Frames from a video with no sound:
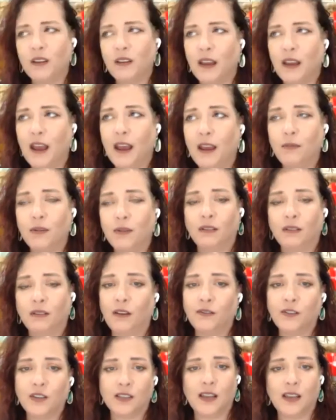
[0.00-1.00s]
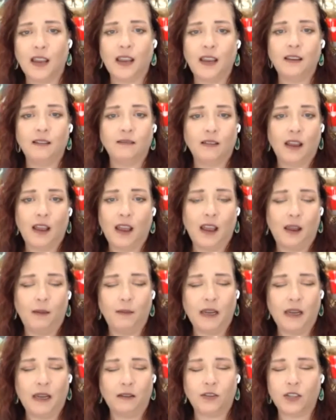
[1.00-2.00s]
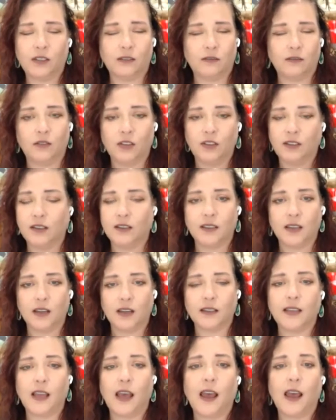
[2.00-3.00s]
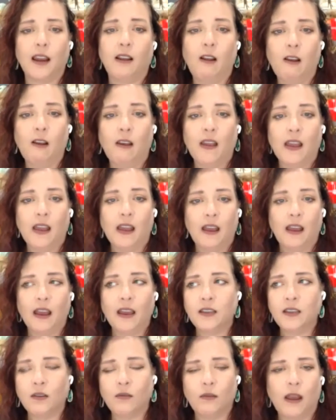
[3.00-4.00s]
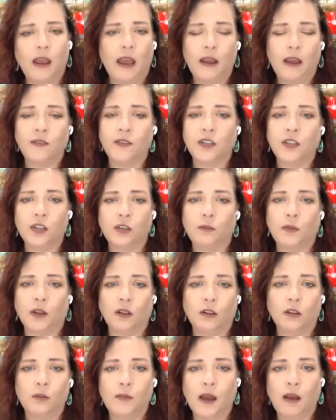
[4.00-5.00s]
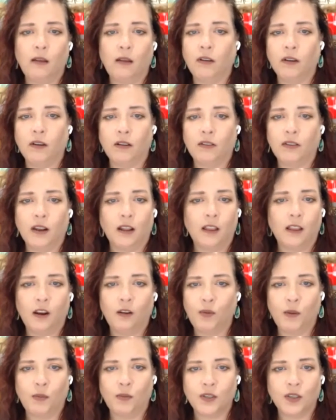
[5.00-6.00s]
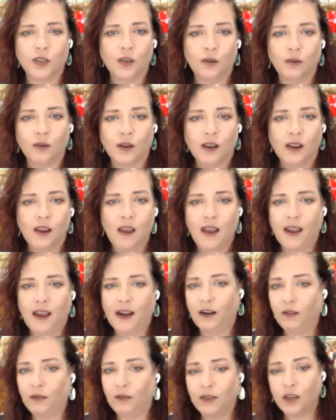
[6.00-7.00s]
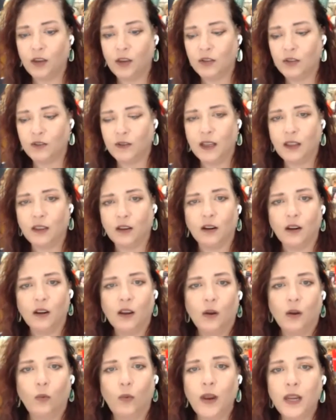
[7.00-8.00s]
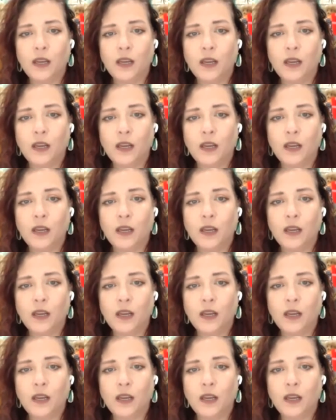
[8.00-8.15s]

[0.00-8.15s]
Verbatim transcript: um, I would love to say, I, I mean, just just as an aside, I don't have the doom and gloom outlook that a lot of people do. And I don't think you do either. We no.